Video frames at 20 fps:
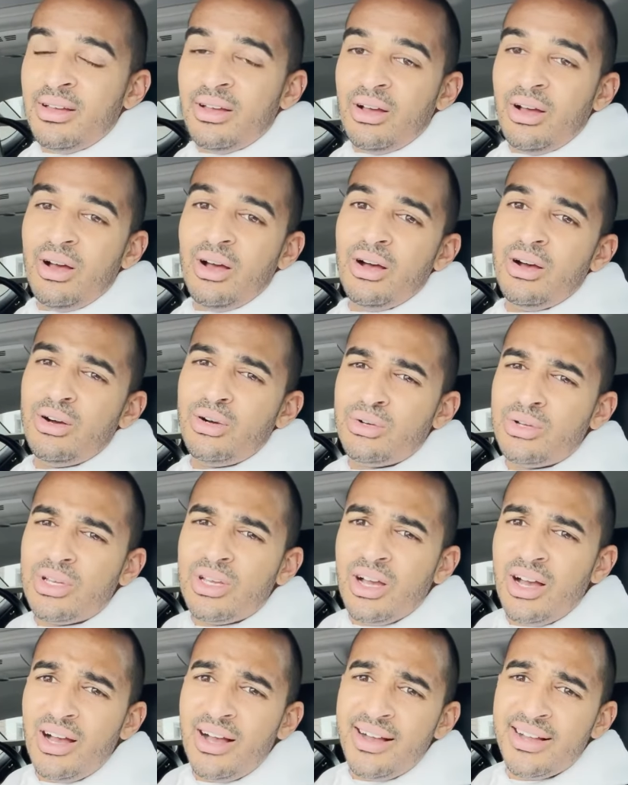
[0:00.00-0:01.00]
Oh
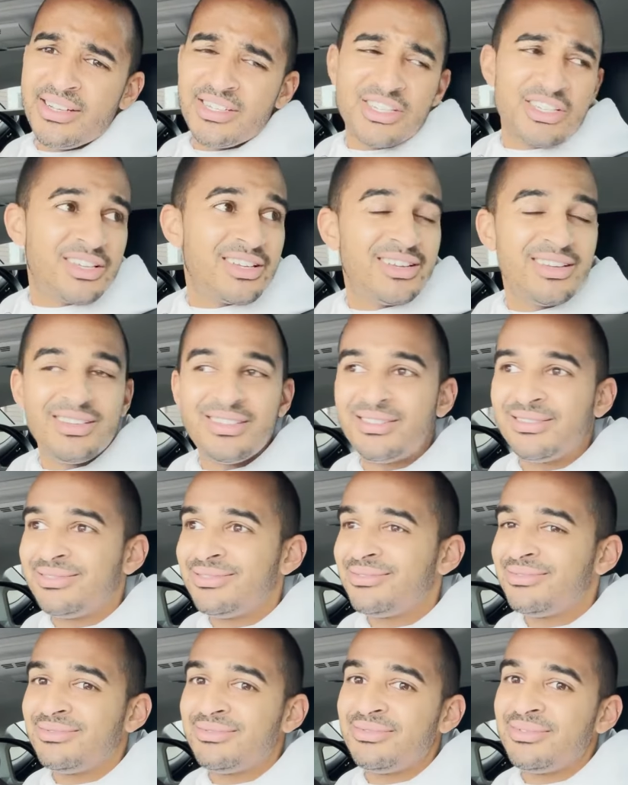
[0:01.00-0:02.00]

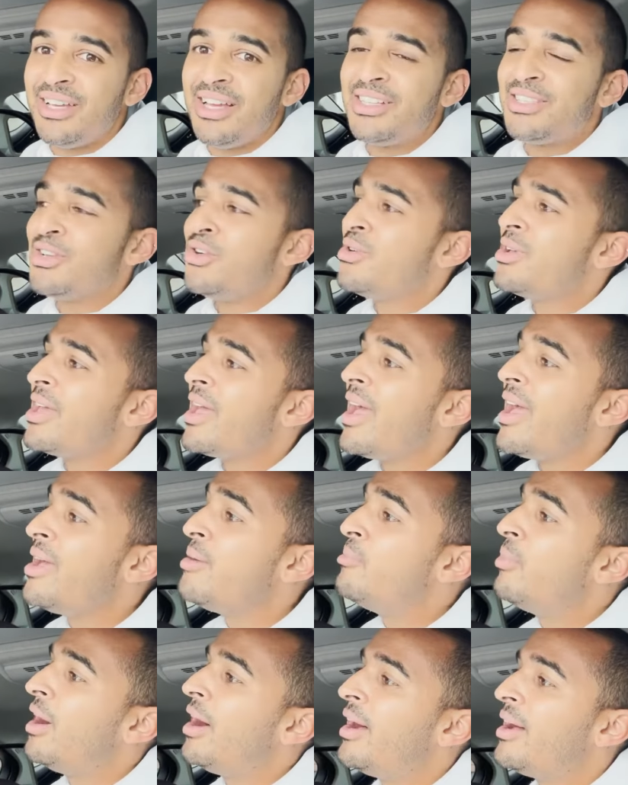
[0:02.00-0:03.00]
gosh. It's okay,
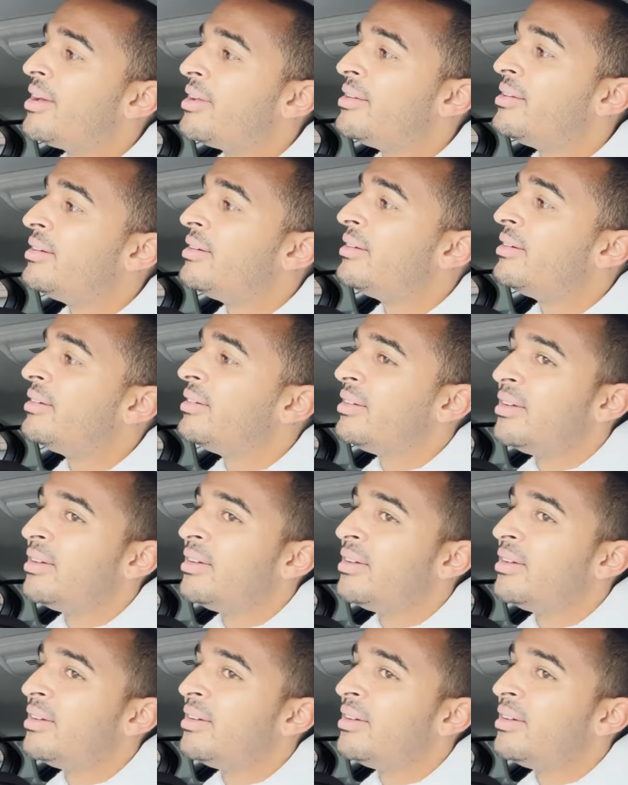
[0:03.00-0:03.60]
bud.